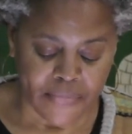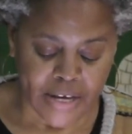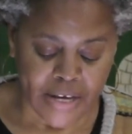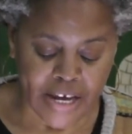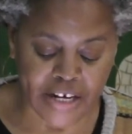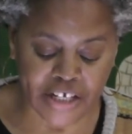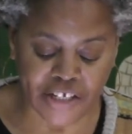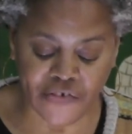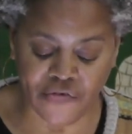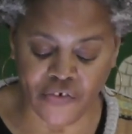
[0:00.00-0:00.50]

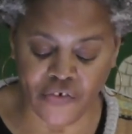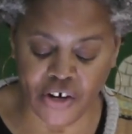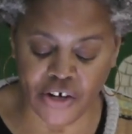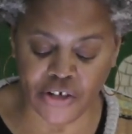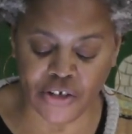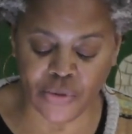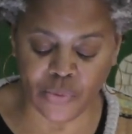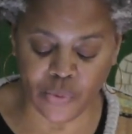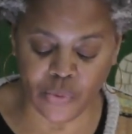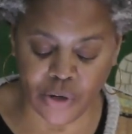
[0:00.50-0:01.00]
And his
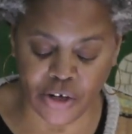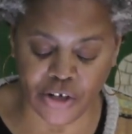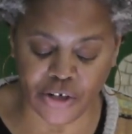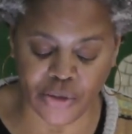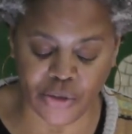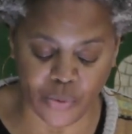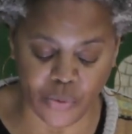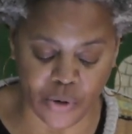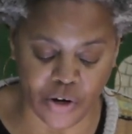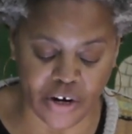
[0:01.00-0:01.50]
first
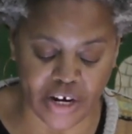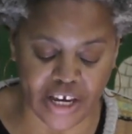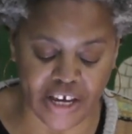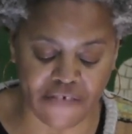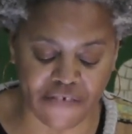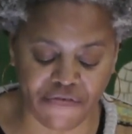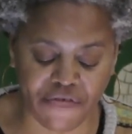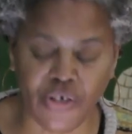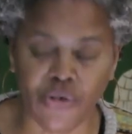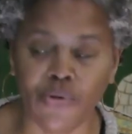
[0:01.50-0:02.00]
words were,
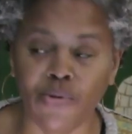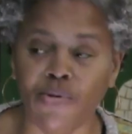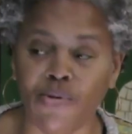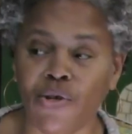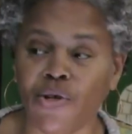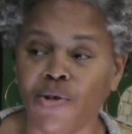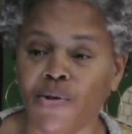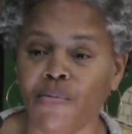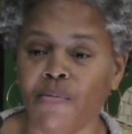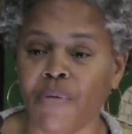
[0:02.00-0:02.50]
If you
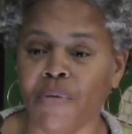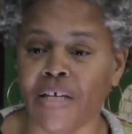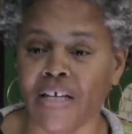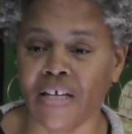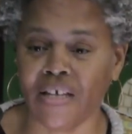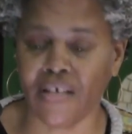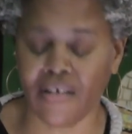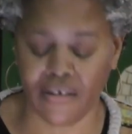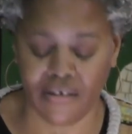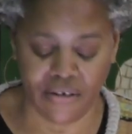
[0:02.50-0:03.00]
knew
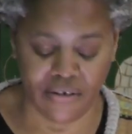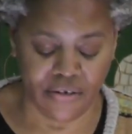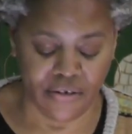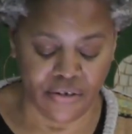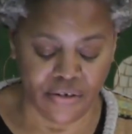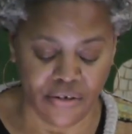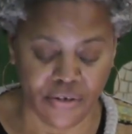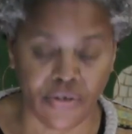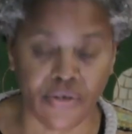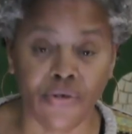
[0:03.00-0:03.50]
me,
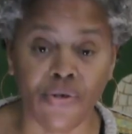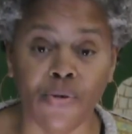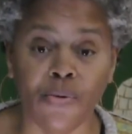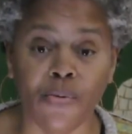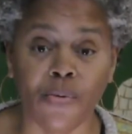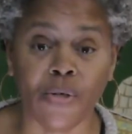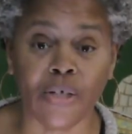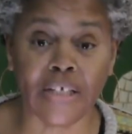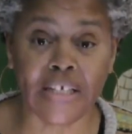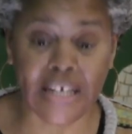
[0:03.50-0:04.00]
you
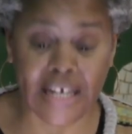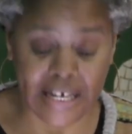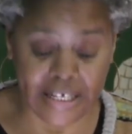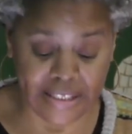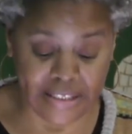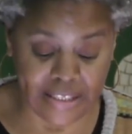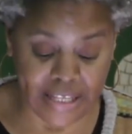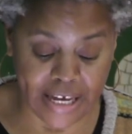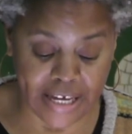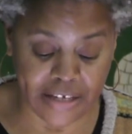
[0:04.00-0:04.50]
would
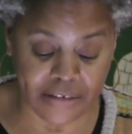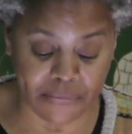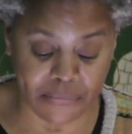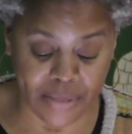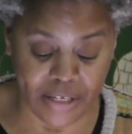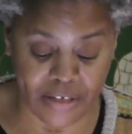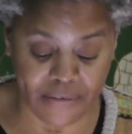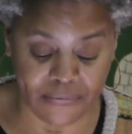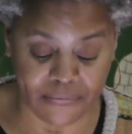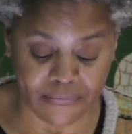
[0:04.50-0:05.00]
not like
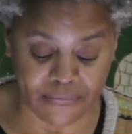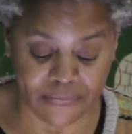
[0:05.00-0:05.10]
me.